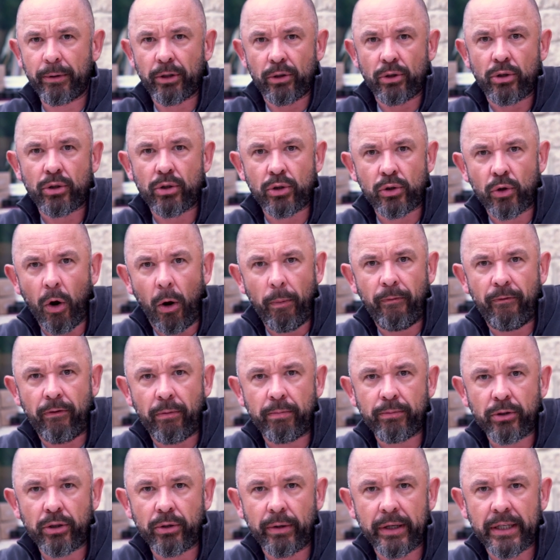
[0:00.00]
me to stop
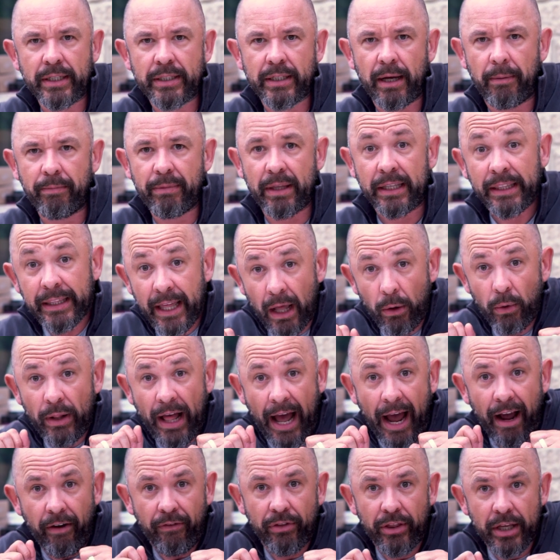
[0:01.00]
from doing something, they will
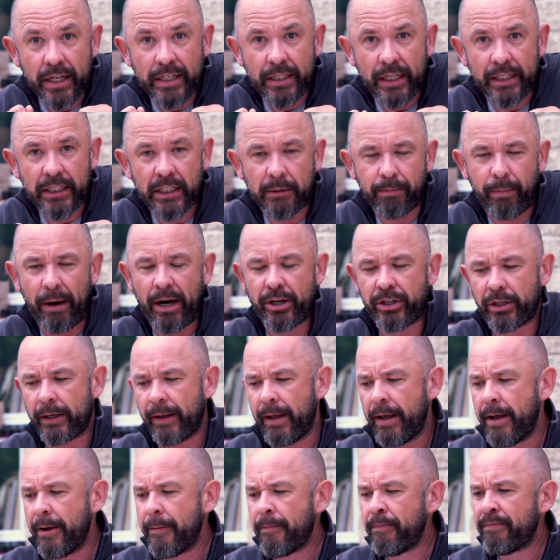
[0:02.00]
have this expression.
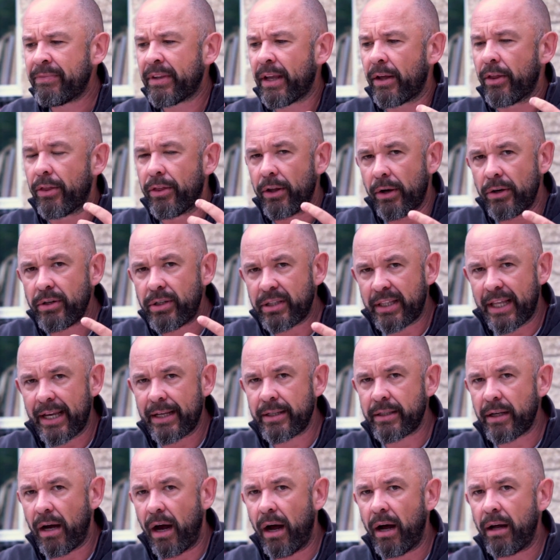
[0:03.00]
Those
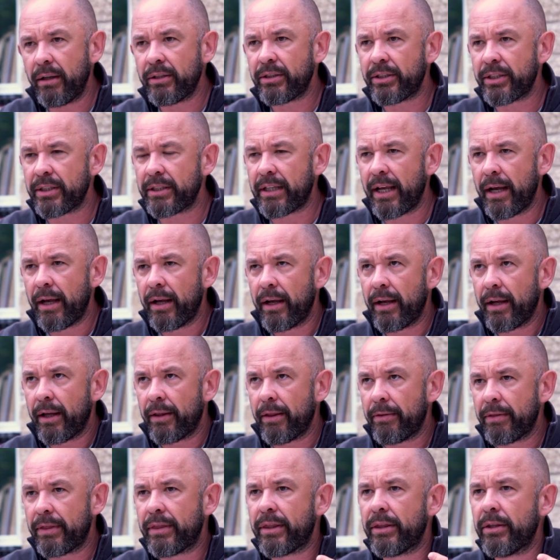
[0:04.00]
things aren't just,
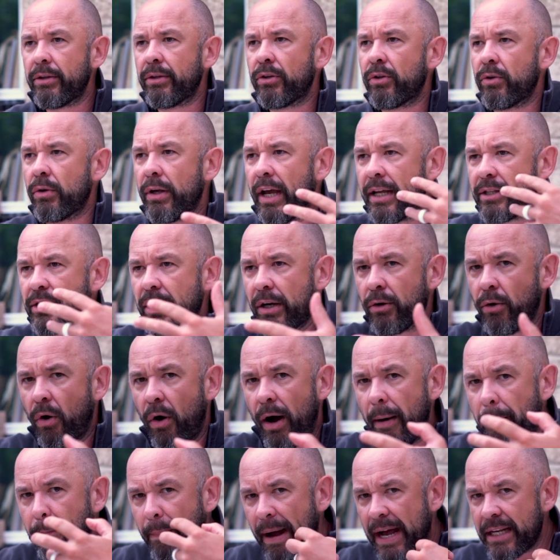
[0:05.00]
it's
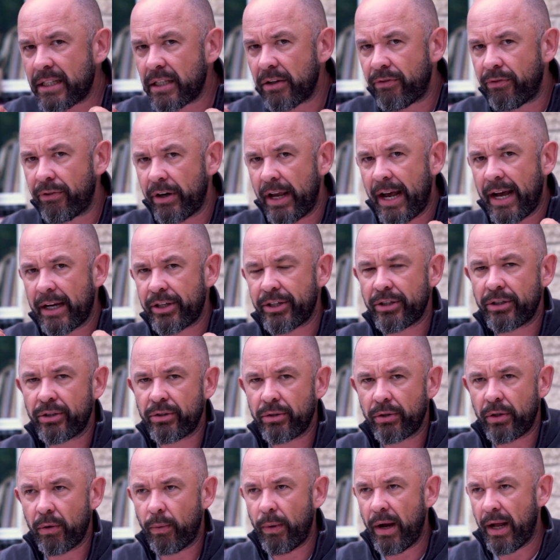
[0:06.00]
not a passive reaction
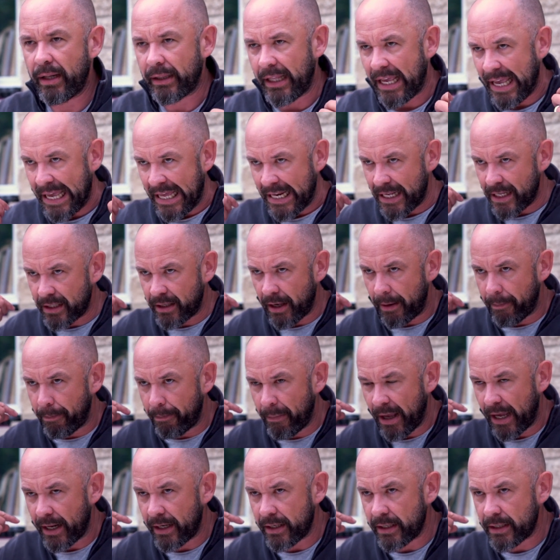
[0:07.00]
to the world. It is a
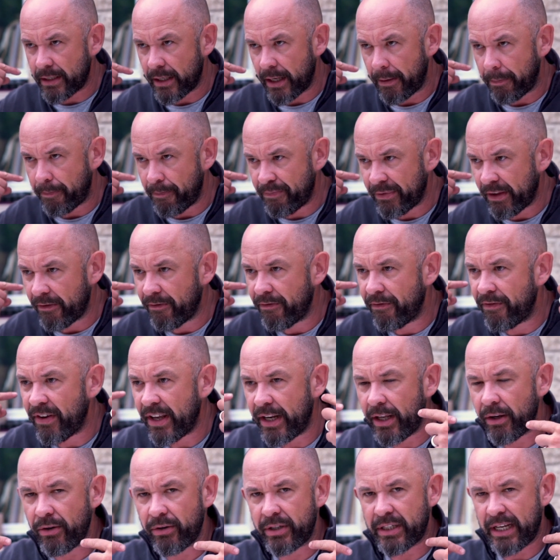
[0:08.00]

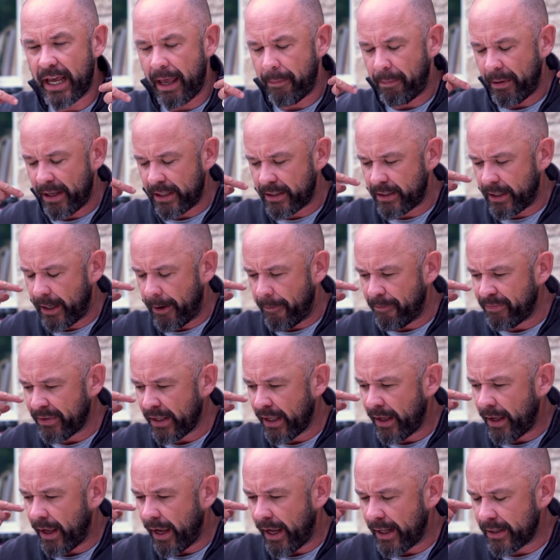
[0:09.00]
videotape.
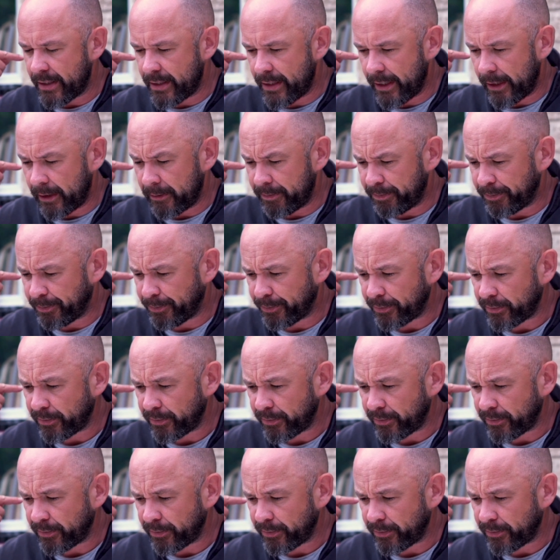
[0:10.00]
It's a